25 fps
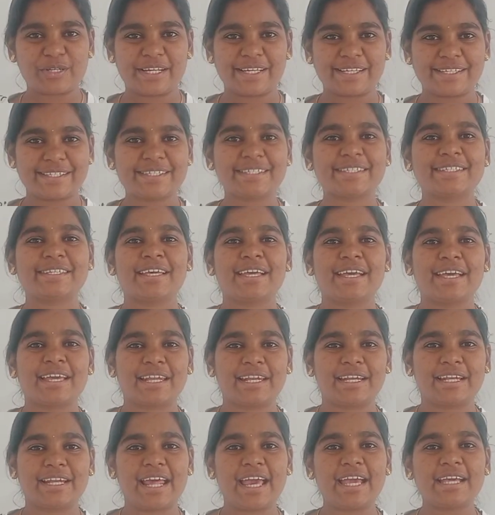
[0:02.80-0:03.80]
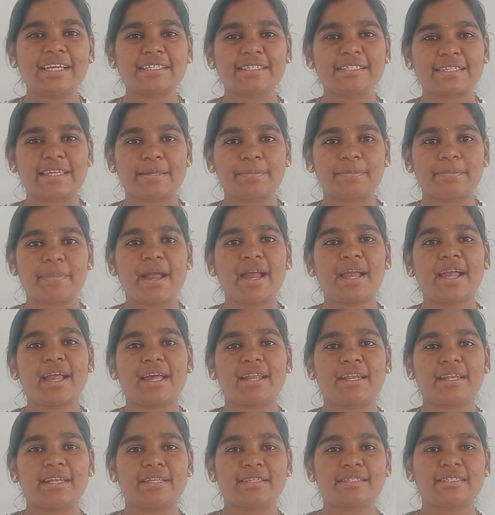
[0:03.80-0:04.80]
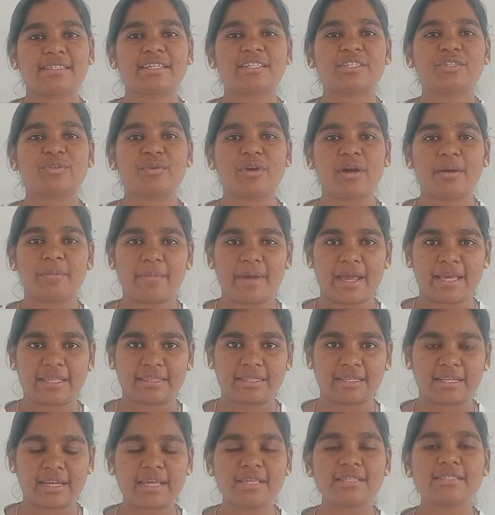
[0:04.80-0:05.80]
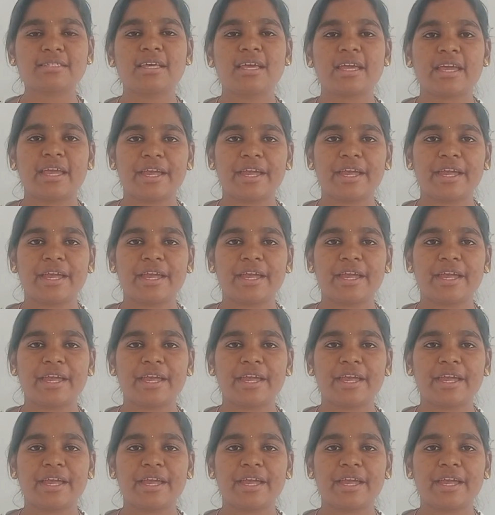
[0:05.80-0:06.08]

friends, relax, sit back and listen to our math class.